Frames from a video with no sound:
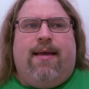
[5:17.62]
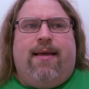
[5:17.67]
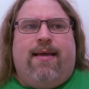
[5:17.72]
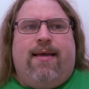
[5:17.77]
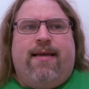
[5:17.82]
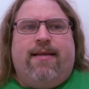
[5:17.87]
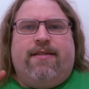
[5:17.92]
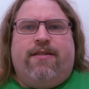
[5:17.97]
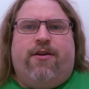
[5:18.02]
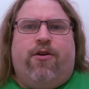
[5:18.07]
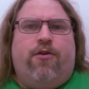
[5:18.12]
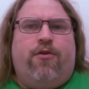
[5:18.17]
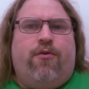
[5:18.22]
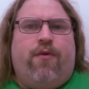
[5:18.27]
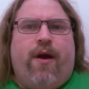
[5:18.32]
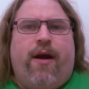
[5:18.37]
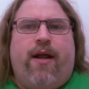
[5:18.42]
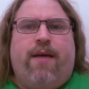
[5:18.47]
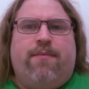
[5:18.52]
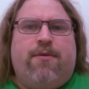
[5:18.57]
easier to
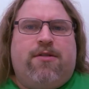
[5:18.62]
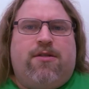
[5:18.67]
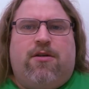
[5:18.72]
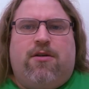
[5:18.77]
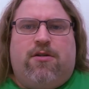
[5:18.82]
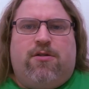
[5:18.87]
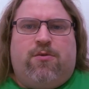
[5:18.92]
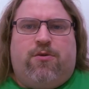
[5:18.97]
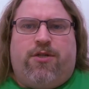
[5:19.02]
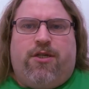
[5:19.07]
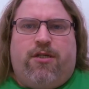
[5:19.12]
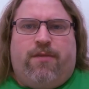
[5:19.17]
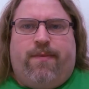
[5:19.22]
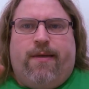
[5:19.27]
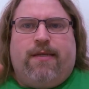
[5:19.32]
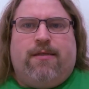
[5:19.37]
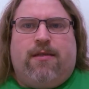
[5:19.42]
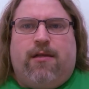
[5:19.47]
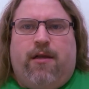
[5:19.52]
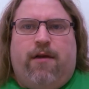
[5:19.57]
write episodes where she's
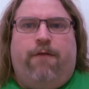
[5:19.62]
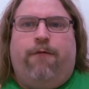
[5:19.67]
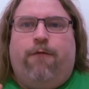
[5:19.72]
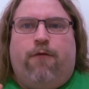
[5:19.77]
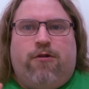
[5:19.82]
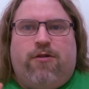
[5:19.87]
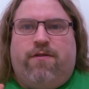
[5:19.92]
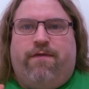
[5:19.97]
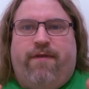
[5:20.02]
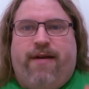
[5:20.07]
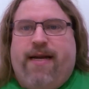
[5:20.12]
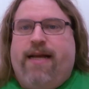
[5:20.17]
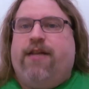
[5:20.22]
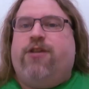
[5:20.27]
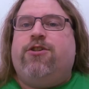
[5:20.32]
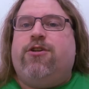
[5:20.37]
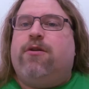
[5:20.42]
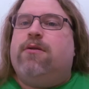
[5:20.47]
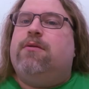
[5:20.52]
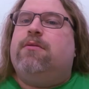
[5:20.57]
basically a force of
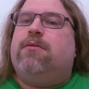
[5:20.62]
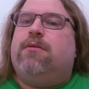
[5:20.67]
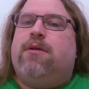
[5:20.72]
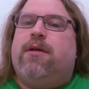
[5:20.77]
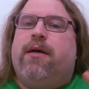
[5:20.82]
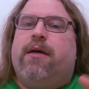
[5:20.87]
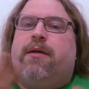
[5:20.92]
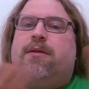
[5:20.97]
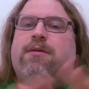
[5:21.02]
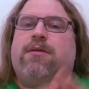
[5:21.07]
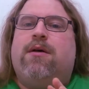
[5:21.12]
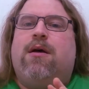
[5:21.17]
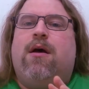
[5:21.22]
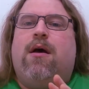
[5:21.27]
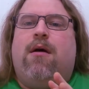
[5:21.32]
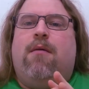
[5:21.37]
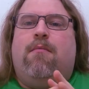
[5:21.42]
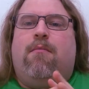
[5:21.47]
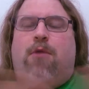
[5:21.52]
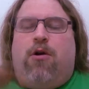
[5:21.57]
nature that
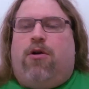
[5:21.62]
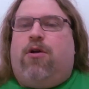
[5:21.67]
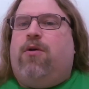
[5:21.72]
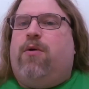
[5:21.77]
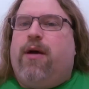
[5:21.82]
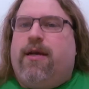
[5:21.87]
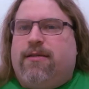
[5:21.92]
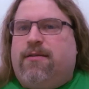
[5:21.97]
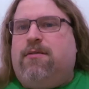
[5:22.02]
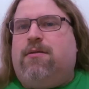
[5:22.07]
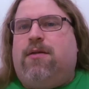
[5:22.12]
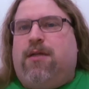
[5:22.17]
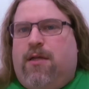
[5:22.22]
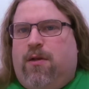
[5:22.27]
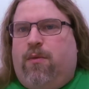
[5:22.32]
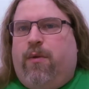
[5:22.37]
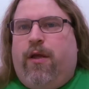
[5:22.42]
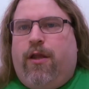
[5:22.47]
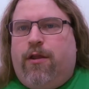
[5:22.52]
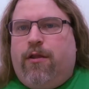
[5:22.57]
Marco has to
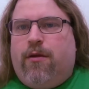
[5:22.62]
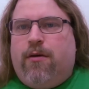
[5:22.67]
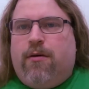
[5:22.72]
deal with.